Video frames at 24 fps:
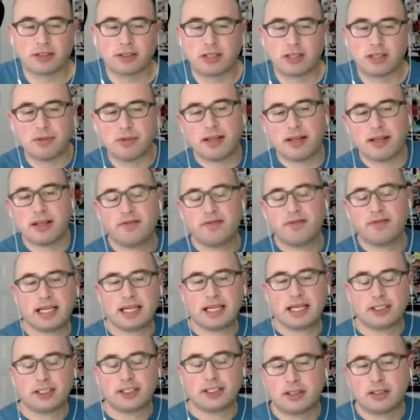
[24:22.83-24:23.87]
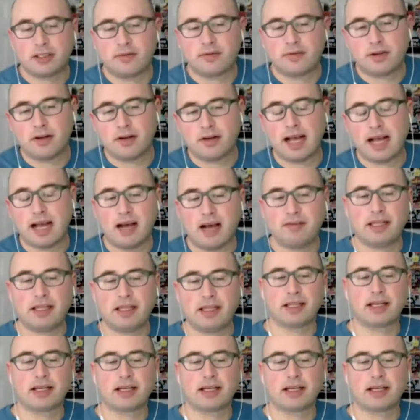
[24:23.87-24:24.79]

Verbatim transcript: you know some of the advantages of of having